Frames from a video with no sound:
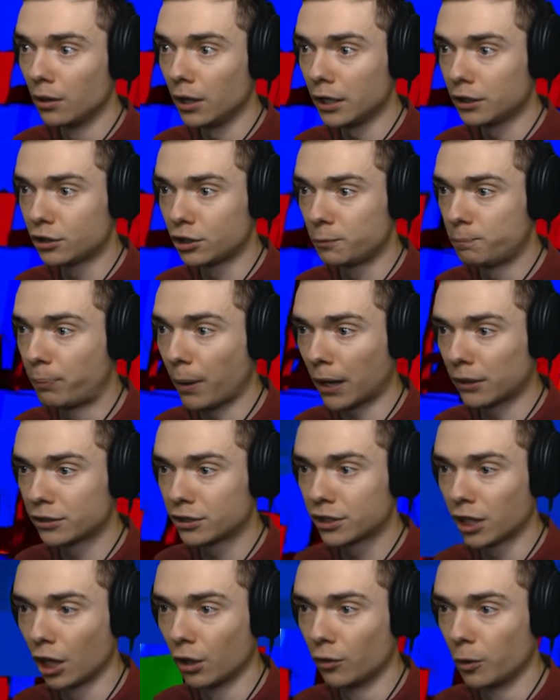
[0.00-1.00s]
It just
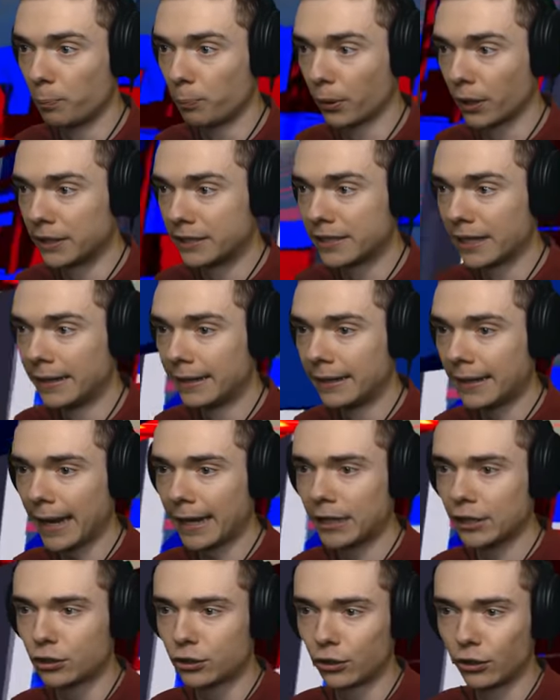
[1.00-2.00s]
bounces all over the place.
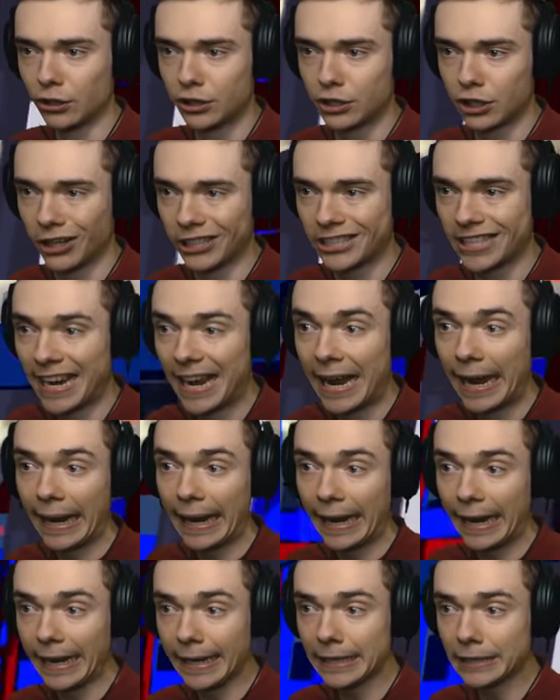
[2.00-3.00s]
And it turns us
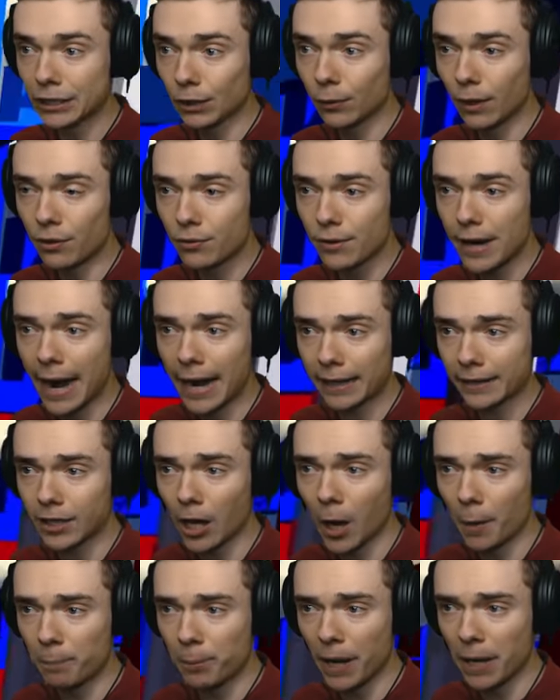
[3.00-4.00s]
into a
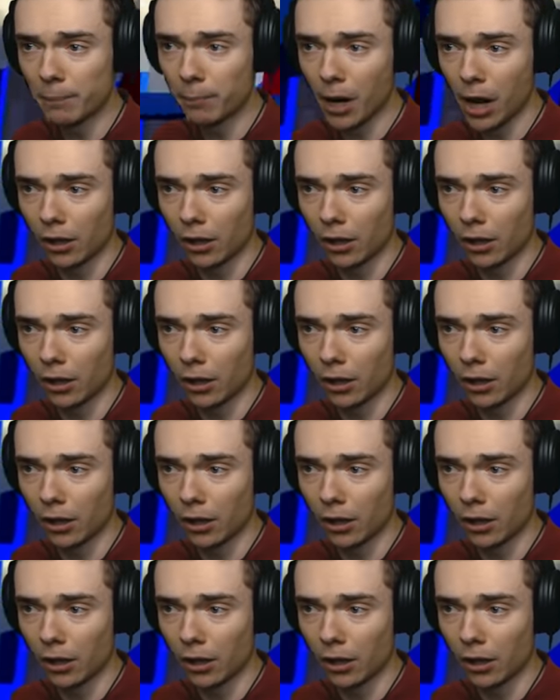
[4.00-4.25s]
ragdoll pinball.